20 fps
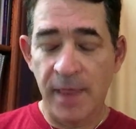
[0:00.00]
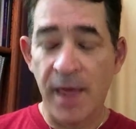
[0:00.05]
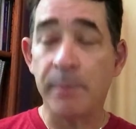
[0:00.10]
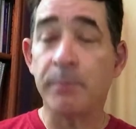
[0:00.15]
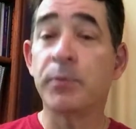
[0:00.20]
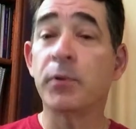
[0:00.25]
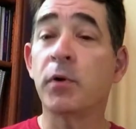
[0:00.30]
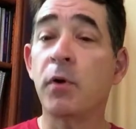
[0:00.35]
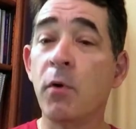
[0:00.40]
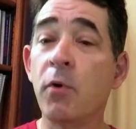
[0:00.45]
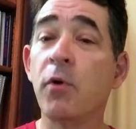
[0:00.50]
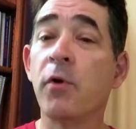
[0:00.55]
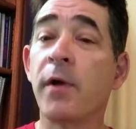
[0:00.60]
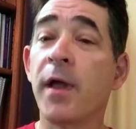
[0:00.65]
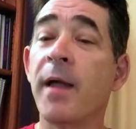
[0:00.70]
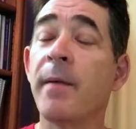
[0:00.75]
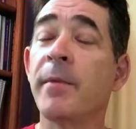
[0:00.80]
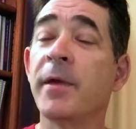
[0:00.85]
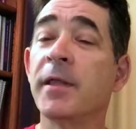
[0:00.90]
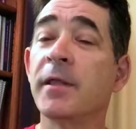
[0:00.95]
That
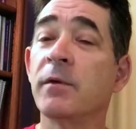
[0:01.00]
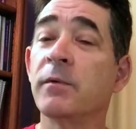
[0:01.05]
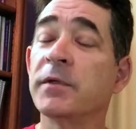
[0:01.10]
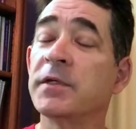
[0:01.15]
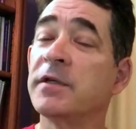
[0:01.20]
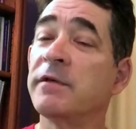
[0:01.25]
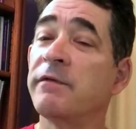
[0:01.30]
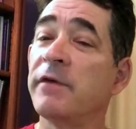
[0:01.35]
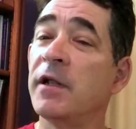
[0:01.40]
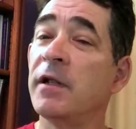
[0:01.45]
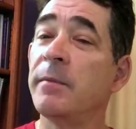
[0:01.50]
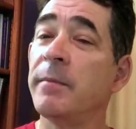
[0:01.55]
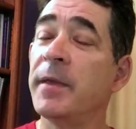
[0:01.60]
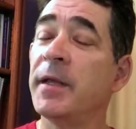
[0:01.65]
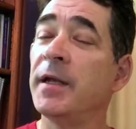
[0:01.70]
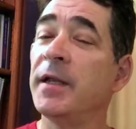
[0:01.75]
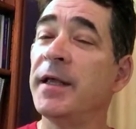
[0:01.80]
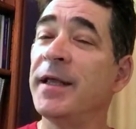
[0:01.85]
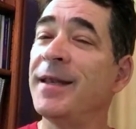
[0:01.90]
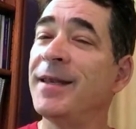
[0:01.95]
programming that was
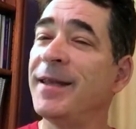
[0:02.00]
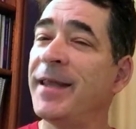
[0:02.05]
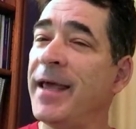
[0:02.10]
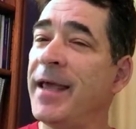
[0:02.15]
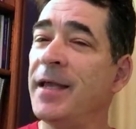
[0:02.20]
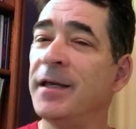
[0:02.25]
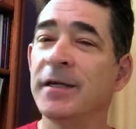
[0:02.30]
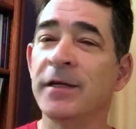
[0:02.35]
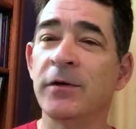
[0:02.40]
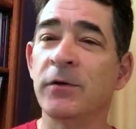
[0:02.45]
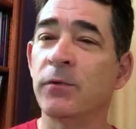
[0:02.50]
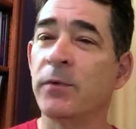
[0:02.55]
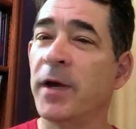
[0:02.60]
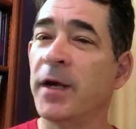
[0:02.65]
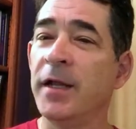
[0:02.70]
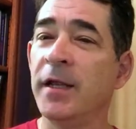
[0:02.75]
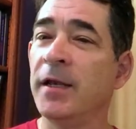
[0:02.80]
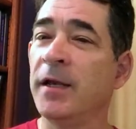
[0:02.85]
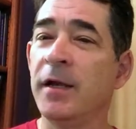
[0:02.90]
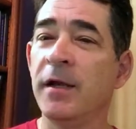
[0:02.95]
developmentally latent and
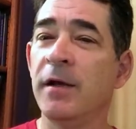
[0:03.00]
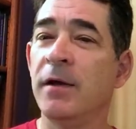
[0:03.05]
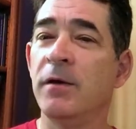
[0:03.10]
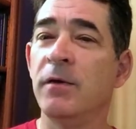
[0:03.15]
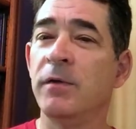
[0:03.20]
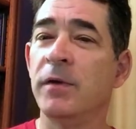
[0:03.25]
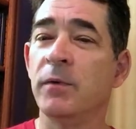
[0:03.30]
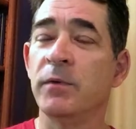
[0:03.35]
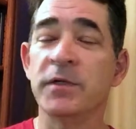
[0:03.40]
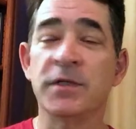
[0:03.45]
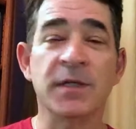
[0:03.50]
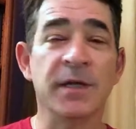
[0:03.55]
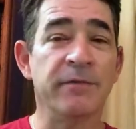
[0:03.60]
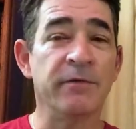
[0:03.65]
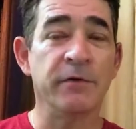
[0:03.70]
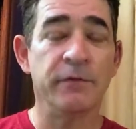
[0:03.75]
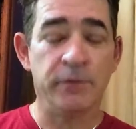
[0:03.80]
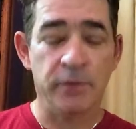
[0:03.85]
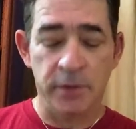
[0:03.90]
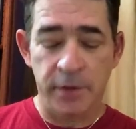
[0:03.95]
ready to go, that was
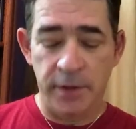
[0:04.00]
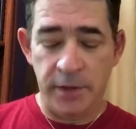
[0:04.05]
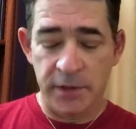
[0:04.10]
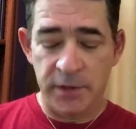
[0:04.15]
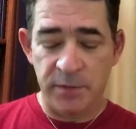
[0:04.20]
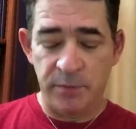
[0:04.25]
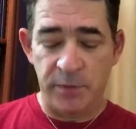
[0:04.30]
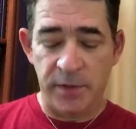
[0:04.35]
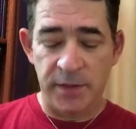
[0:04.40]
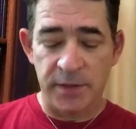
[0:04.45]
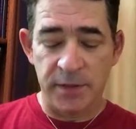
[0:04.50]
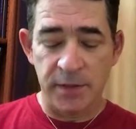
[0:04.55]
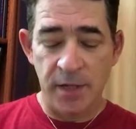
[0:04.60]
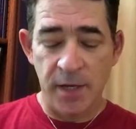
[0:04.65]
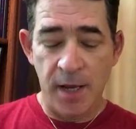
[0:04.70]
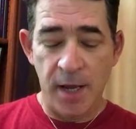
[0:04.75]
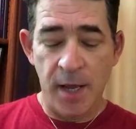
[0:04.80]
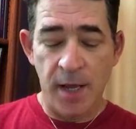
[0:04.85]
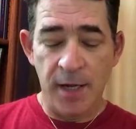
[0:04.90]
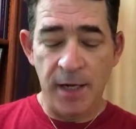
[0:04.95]
never fully expressed,
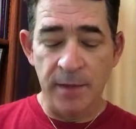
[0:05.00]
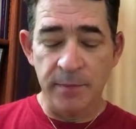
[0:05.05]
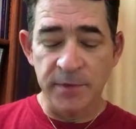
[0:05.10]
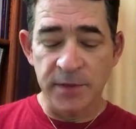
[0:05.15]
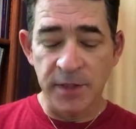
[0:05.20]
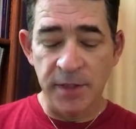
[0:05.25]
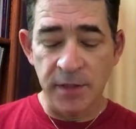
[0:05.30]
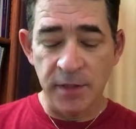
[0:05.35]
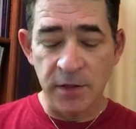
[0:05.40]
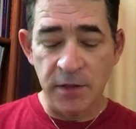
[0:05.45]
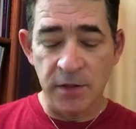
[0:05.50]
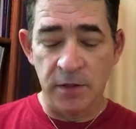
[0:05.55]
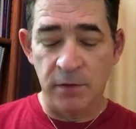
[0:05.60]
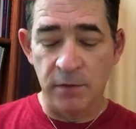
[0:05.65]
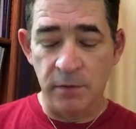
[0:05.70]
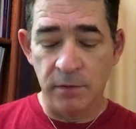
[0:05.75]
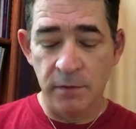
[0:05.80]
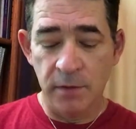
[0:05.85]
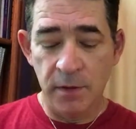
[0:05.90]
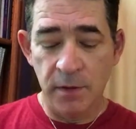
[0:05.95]
comes
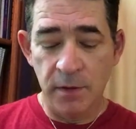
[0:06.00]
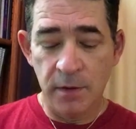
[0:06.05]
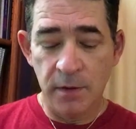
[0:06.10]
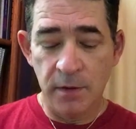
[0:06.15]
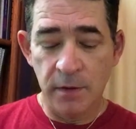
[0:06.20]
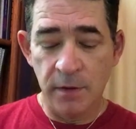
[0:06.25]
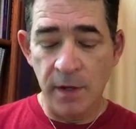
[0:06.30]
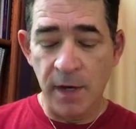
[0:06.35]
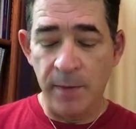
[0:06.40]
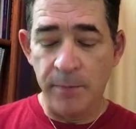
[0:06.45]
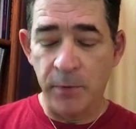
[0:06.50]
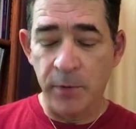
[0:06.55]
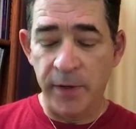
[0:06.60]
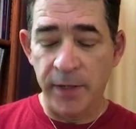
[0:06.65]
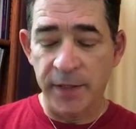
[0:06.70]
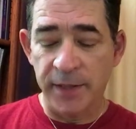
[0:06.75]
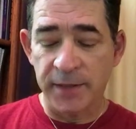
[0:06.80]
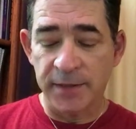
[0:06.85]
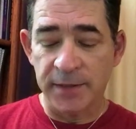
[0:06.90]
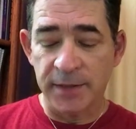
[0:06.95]
into the
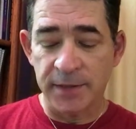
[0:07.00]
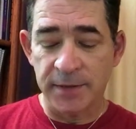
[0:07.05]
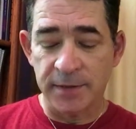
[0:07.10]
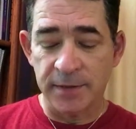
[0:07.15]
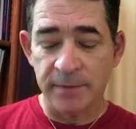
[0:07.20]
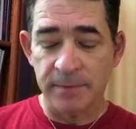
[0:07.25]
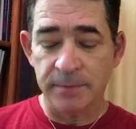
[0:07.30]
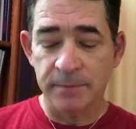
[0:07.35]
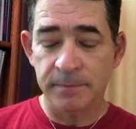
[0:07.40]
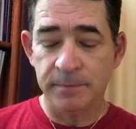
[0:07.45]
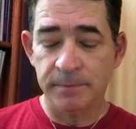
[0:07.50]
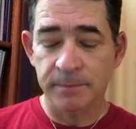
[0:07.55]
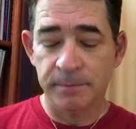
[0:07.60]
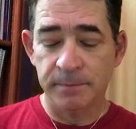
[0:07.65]
operating system.